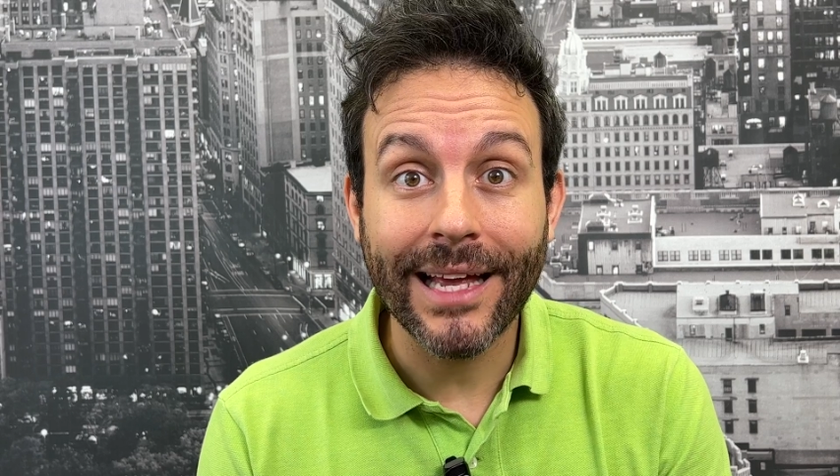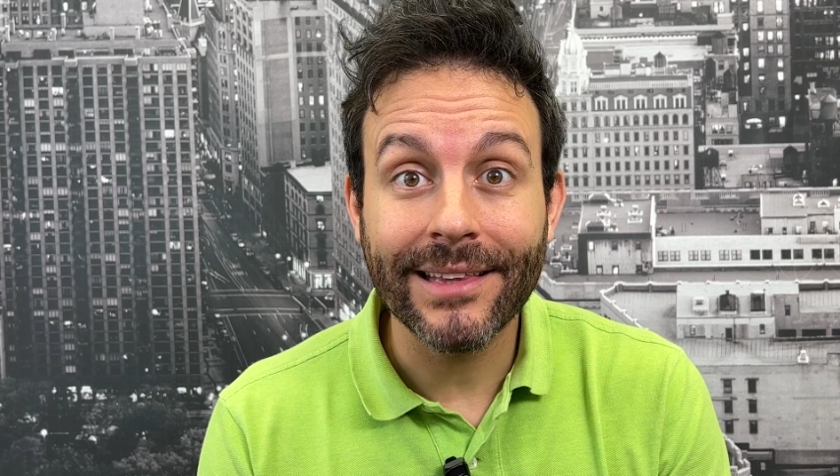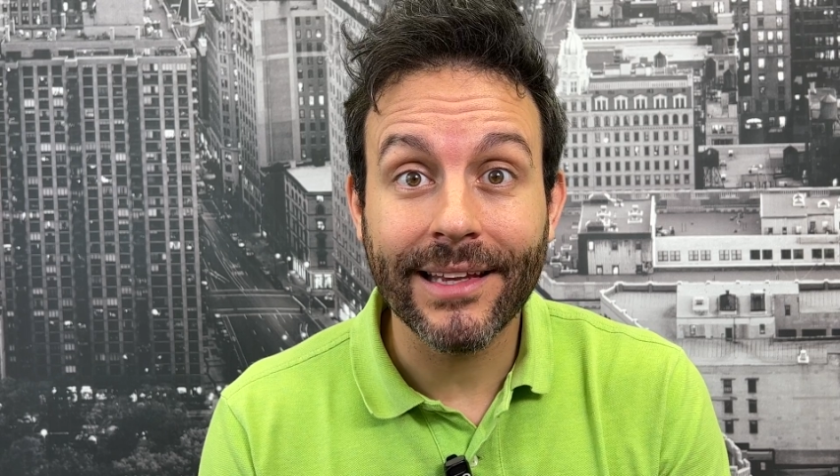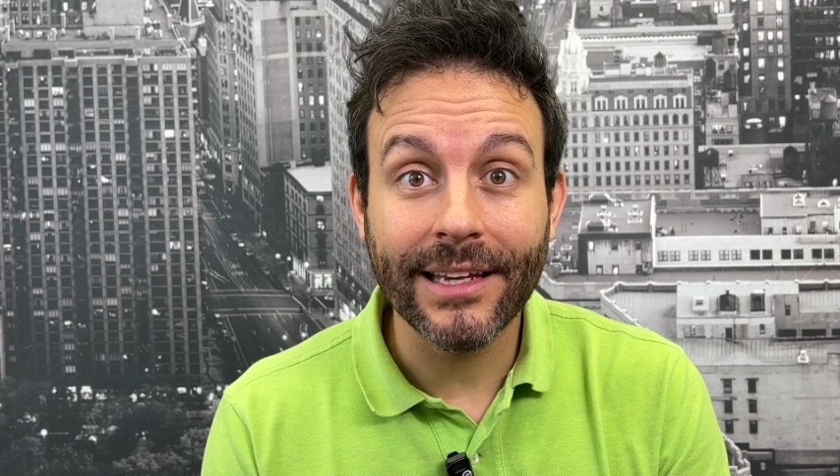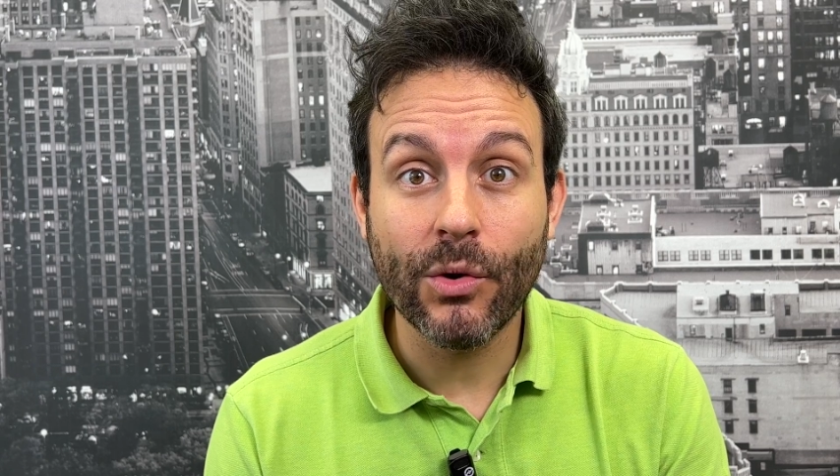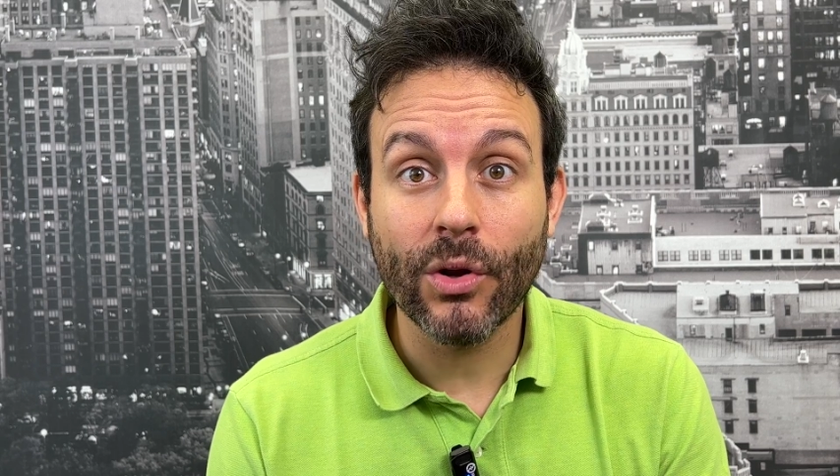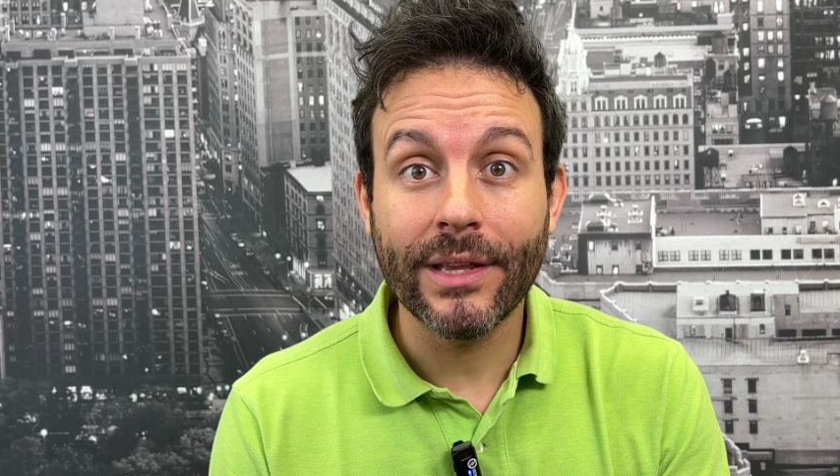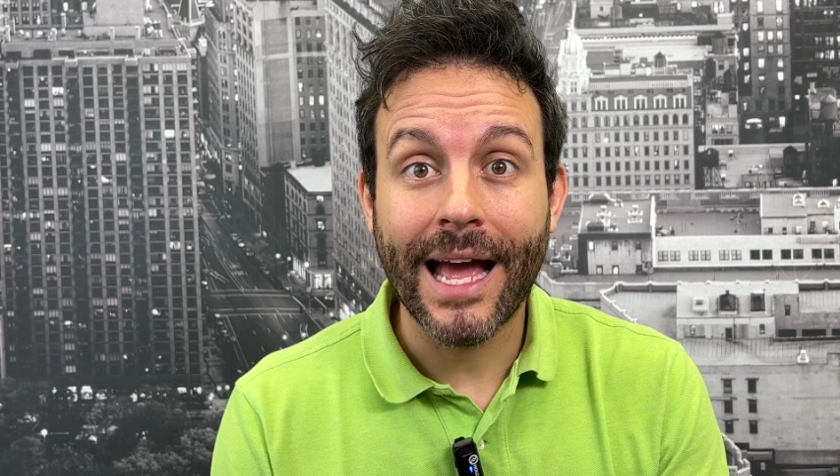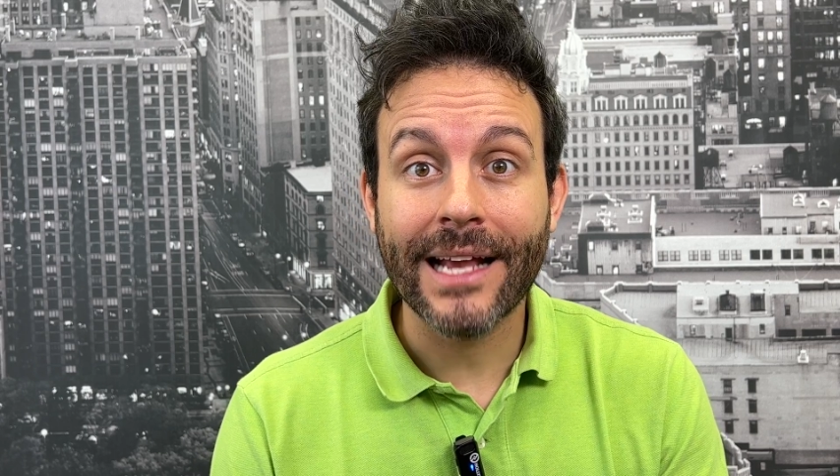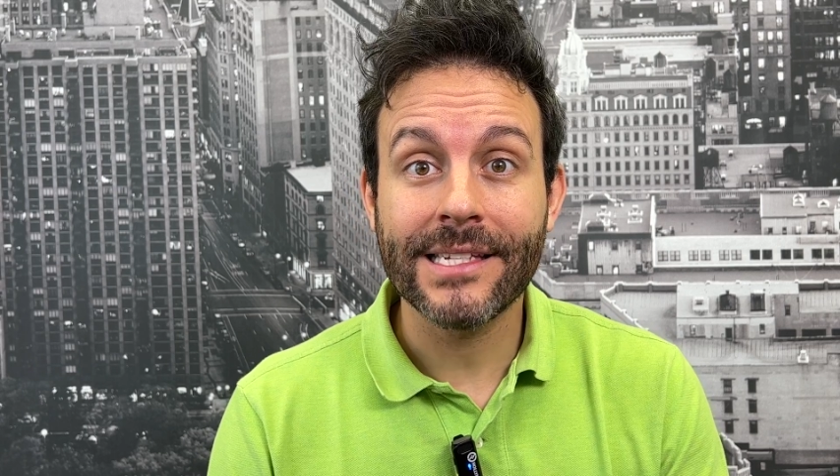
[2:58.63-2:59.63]
that
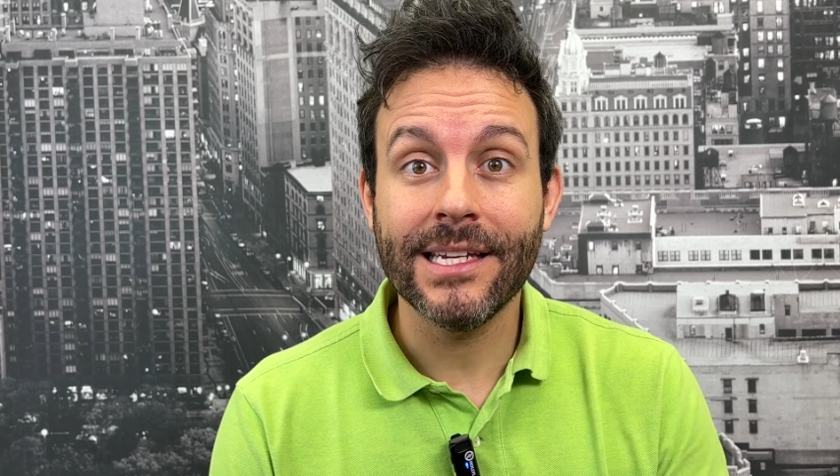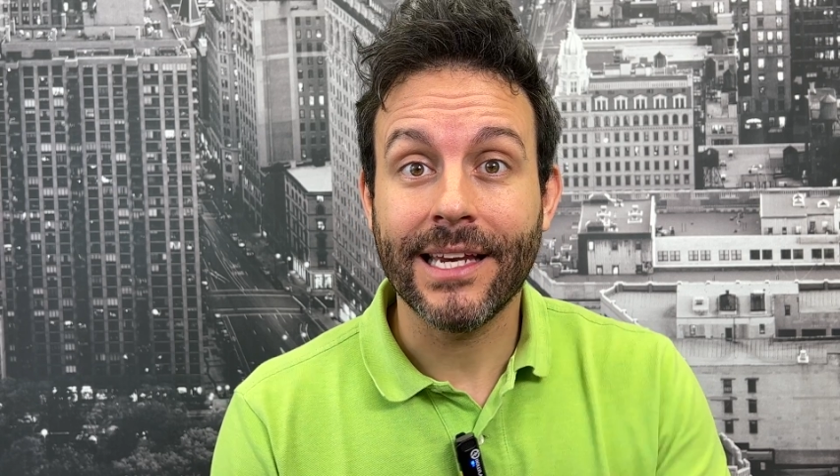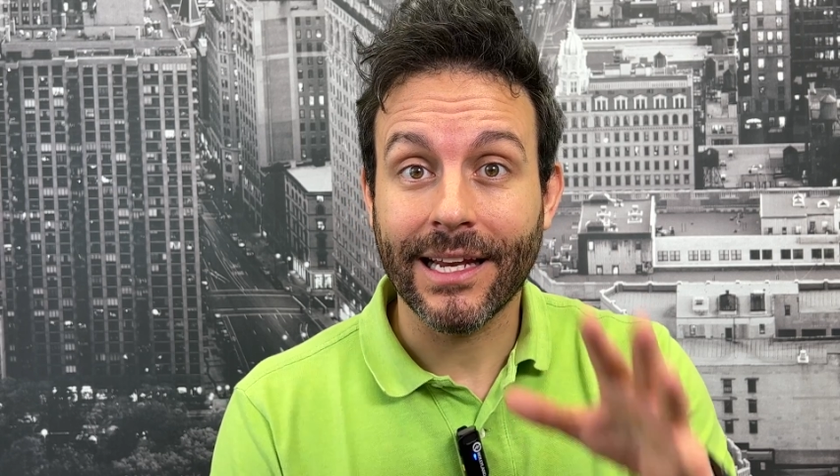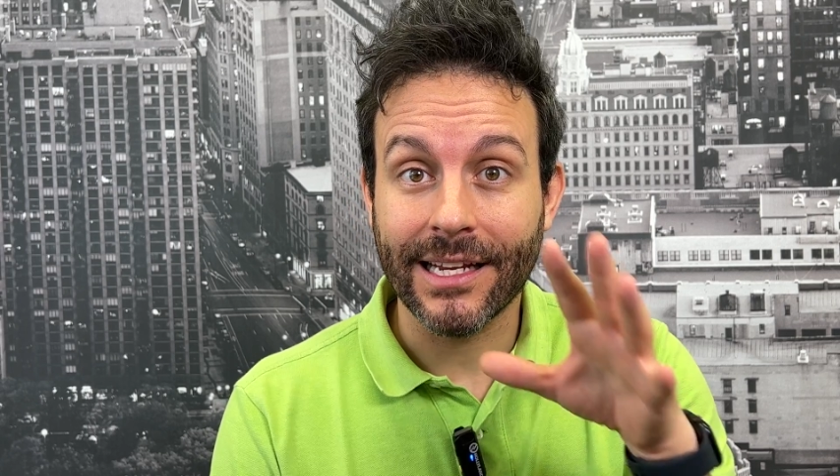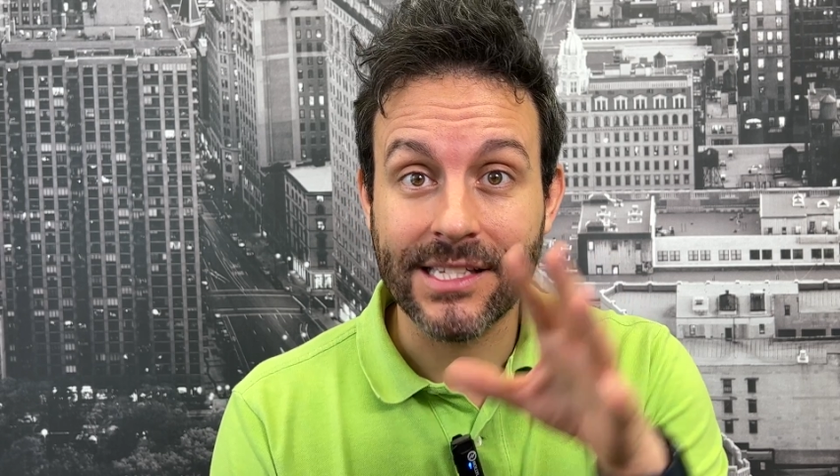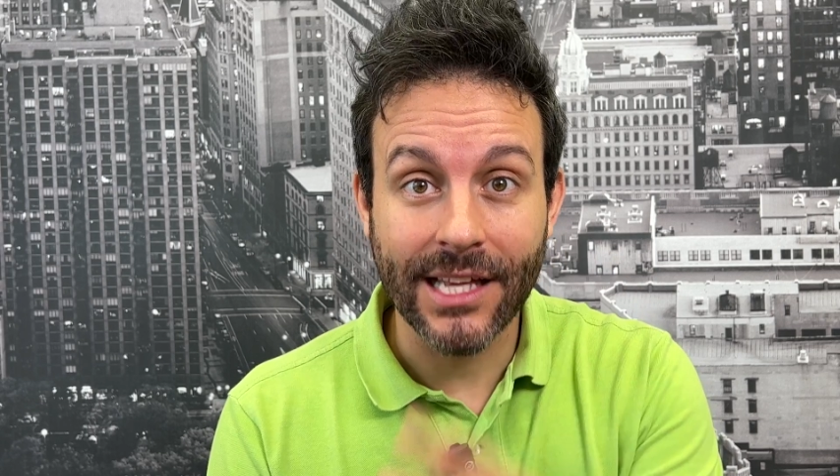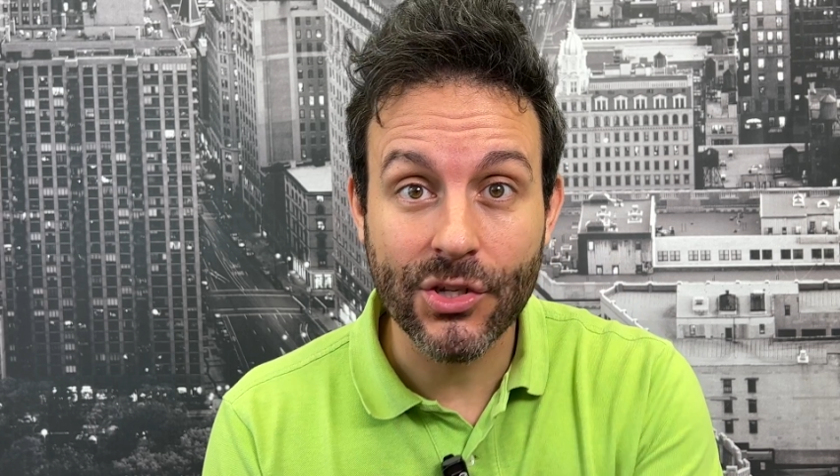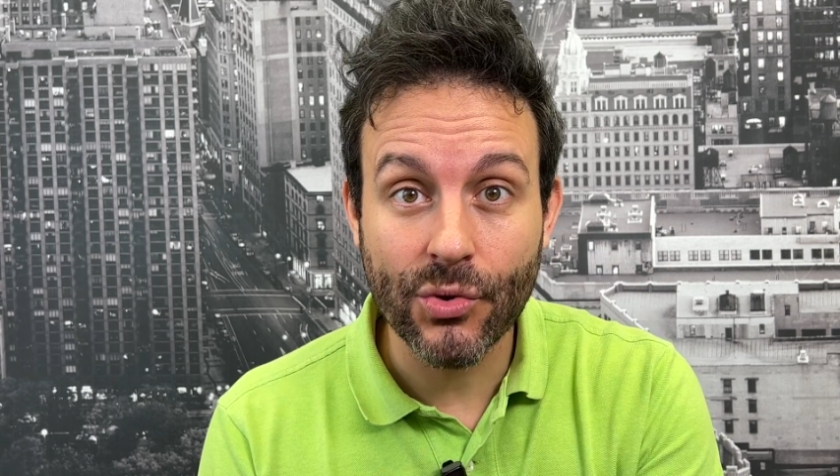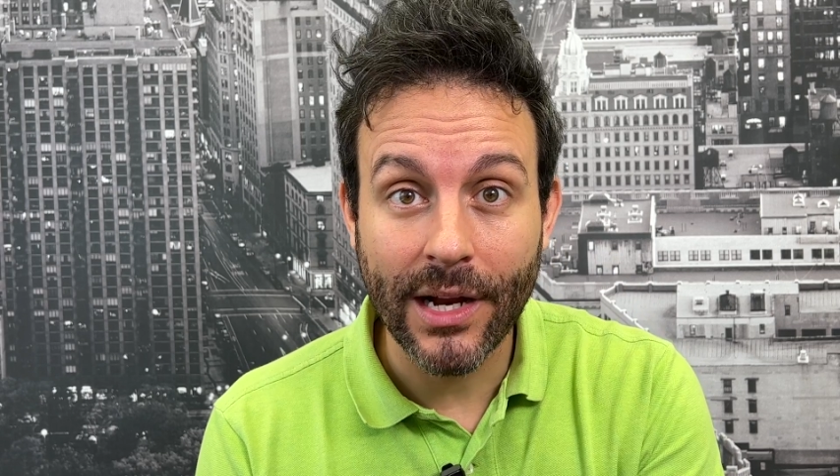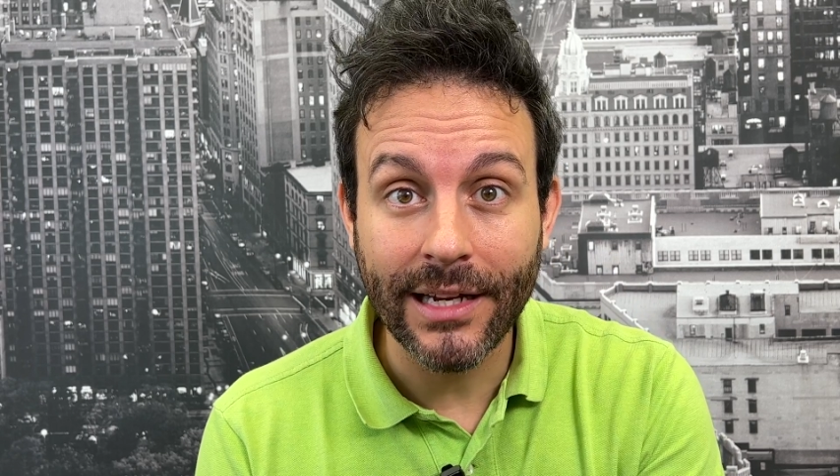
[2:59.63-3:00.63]
seasonality should not
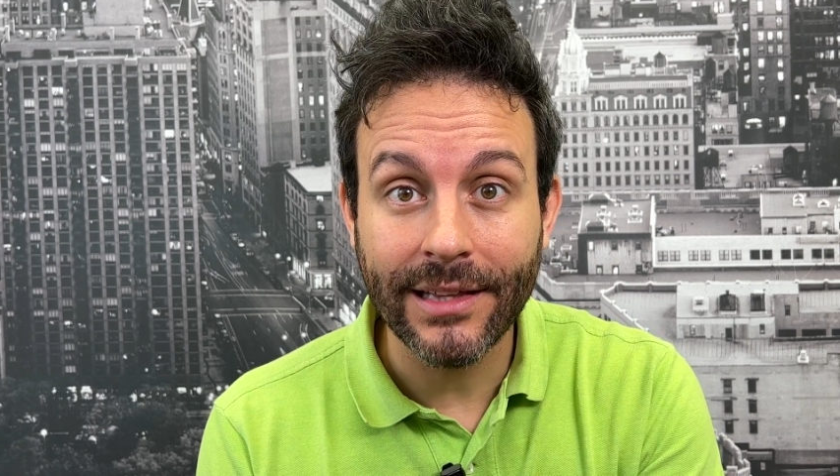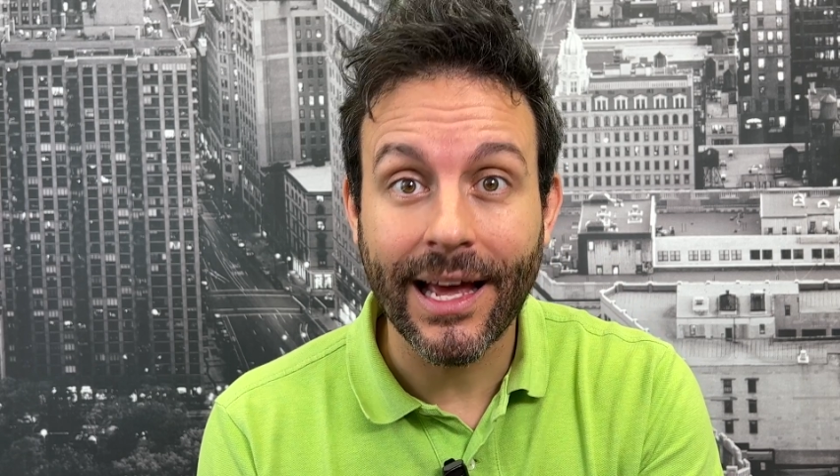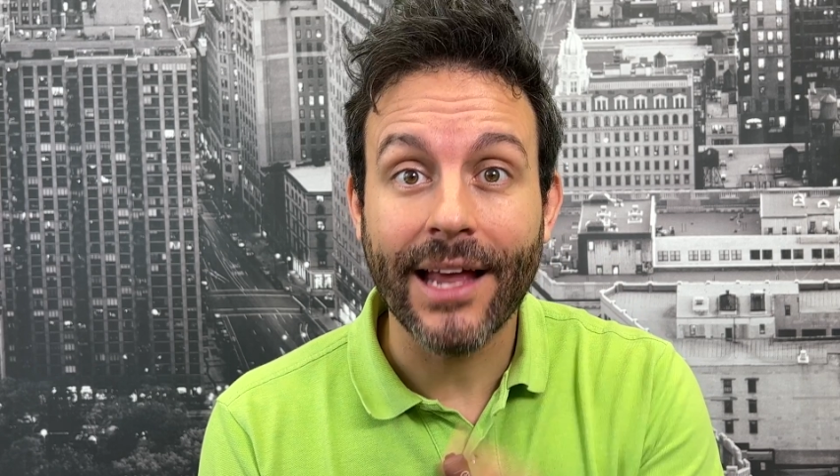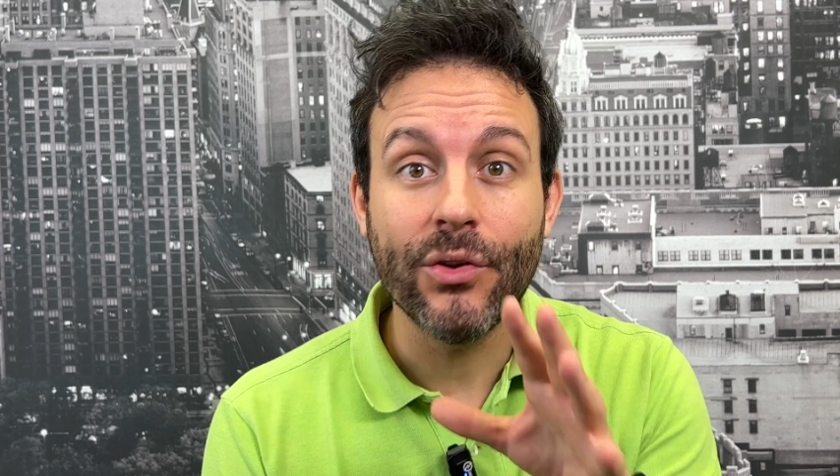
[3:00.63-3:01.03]
be used